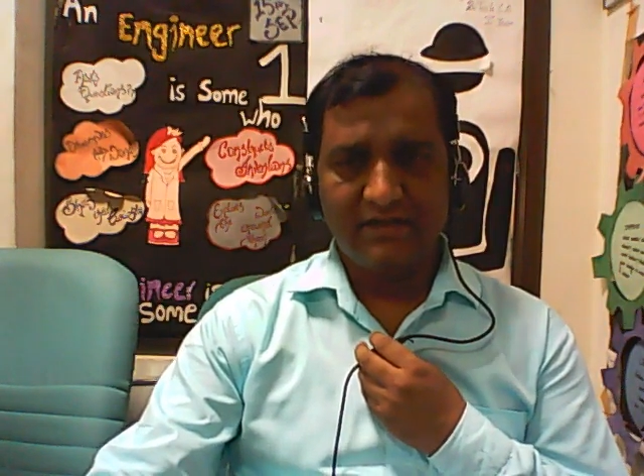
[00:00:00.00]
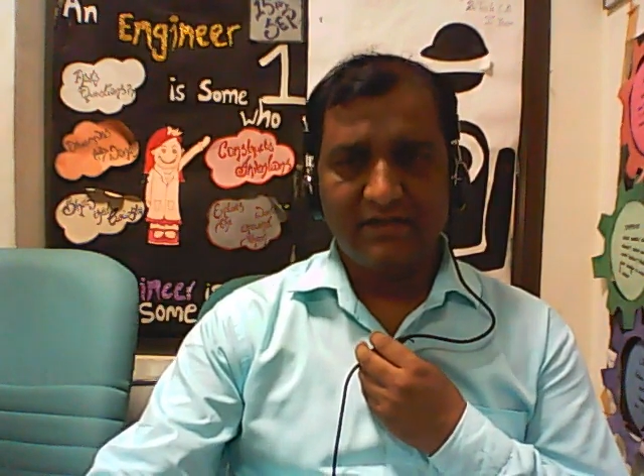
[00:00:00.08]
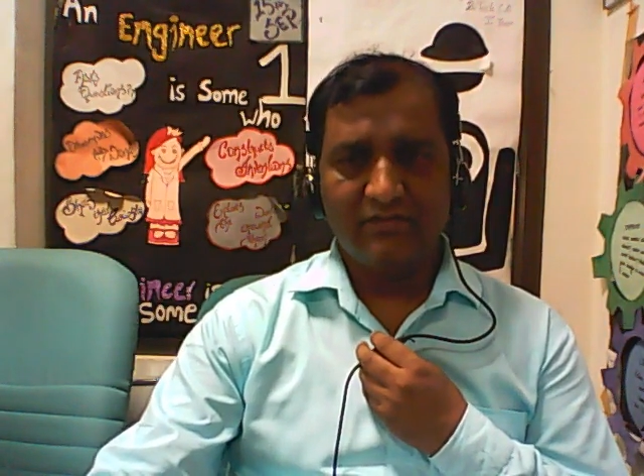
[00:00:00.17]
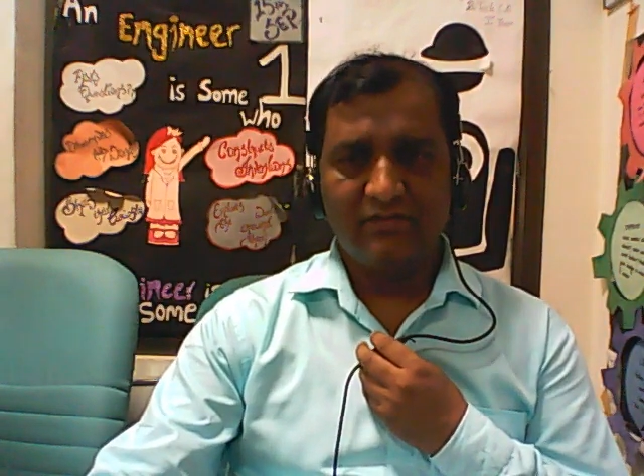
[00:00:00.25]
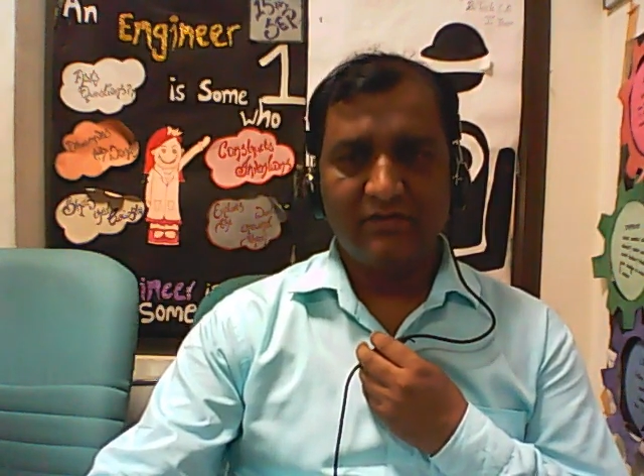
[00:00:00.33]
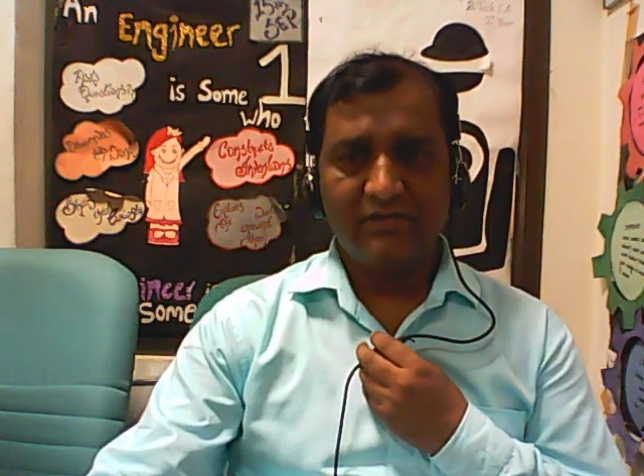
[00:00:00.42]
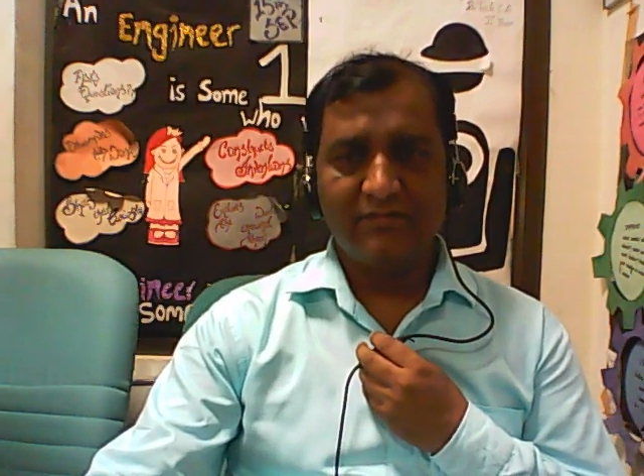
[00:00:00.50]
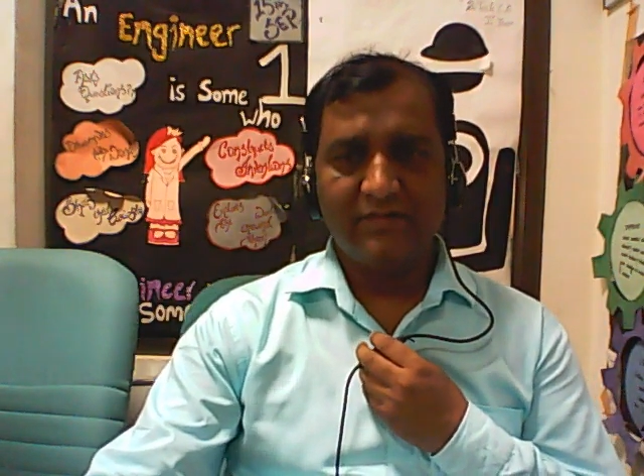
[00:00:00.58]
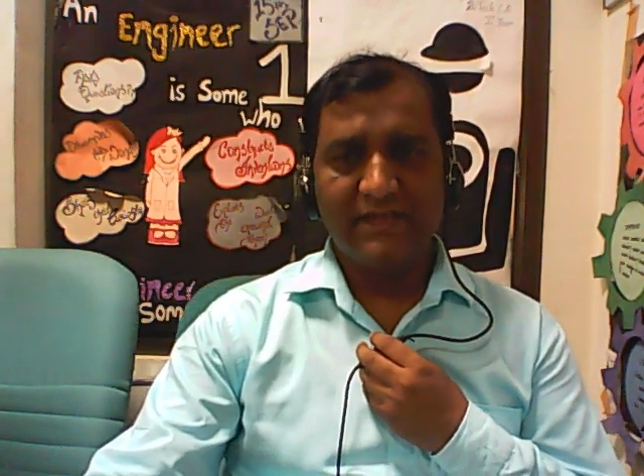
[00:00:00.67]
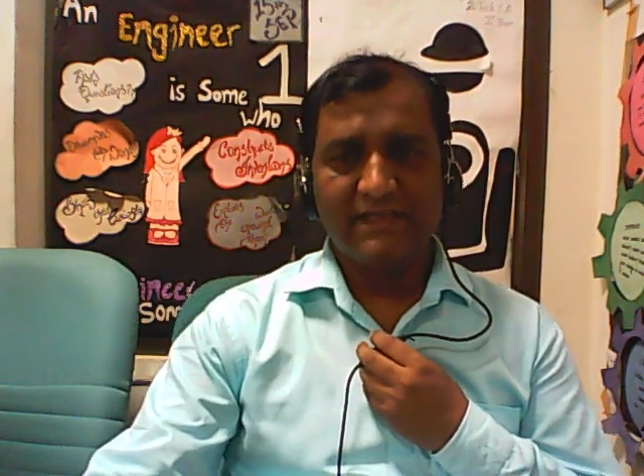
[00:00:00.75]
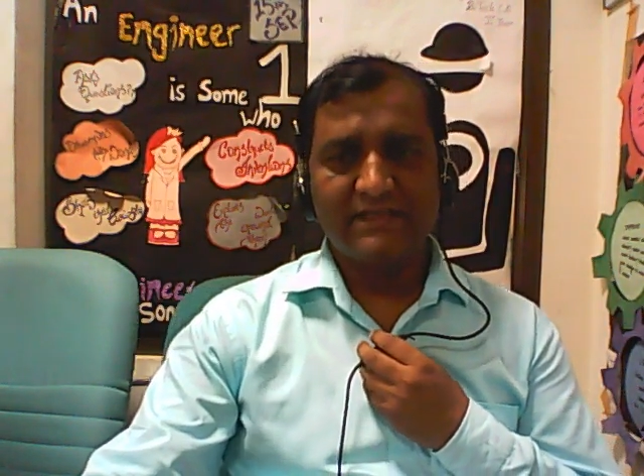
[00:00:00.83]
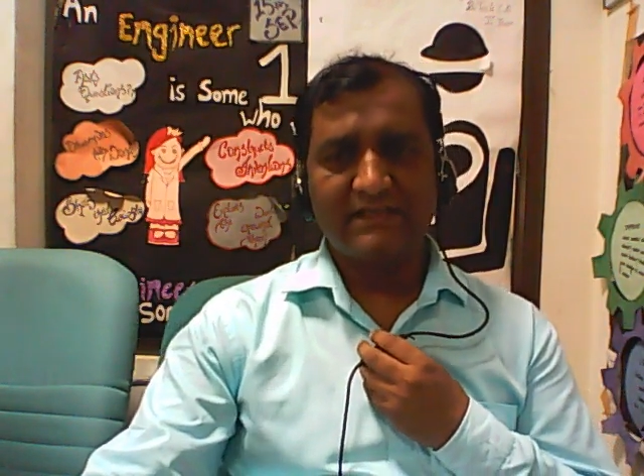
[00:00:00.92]

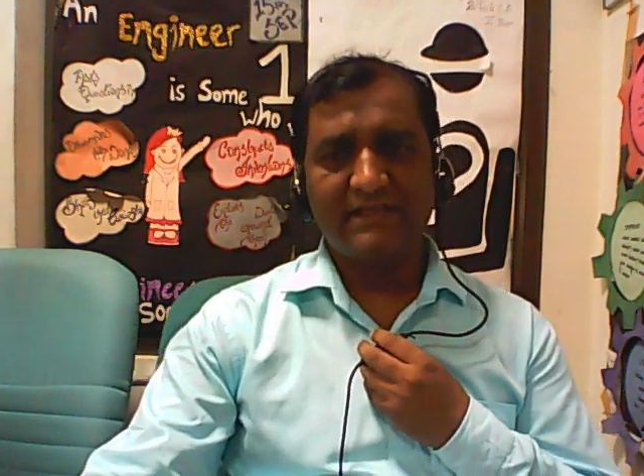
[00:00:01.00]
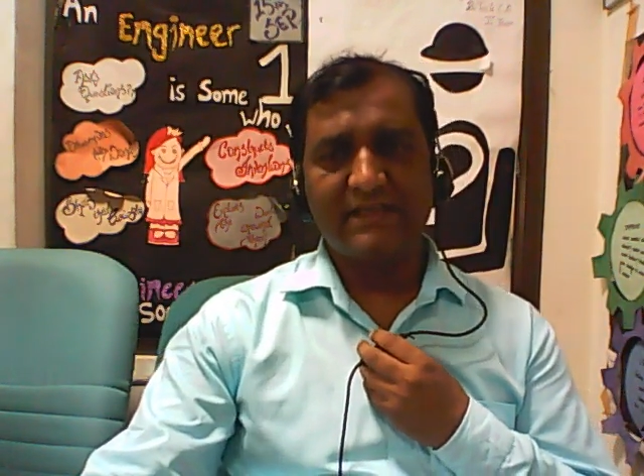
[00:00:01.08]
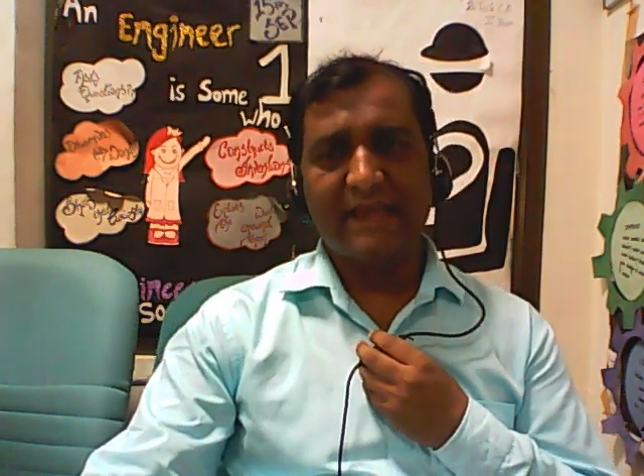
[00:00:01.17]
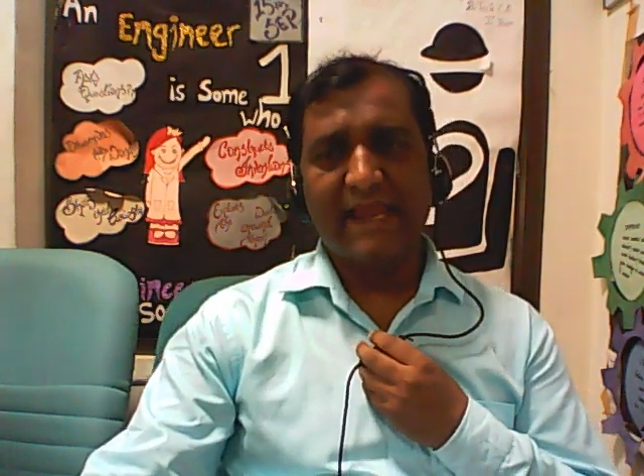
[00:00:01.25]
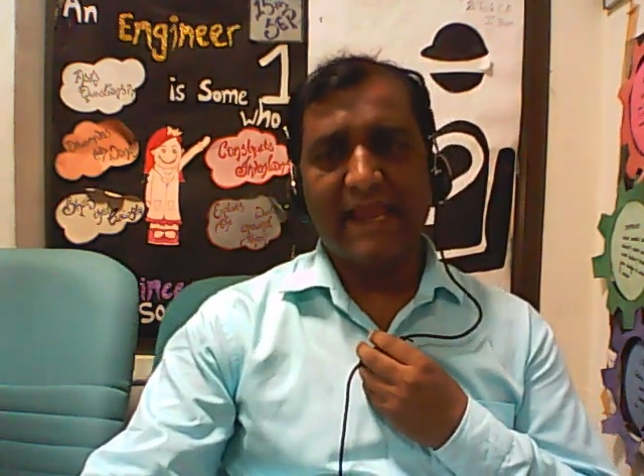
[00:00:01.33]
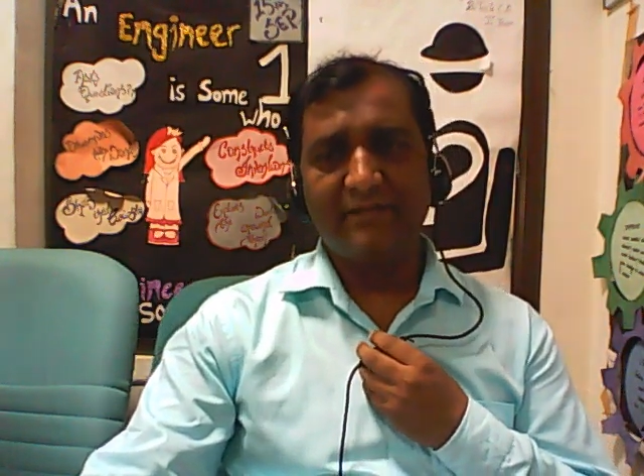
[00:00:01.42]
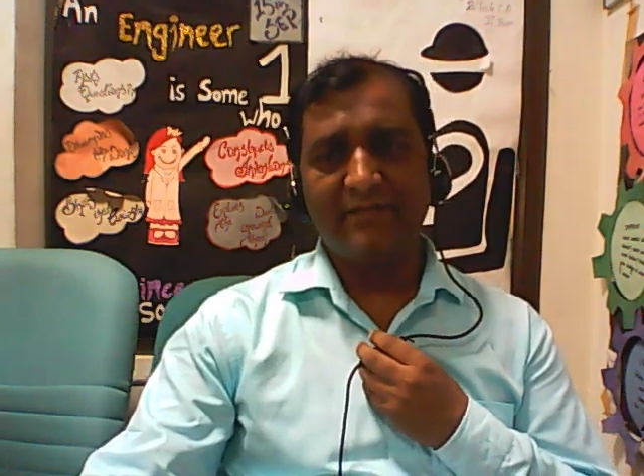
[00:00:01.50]
Globalization can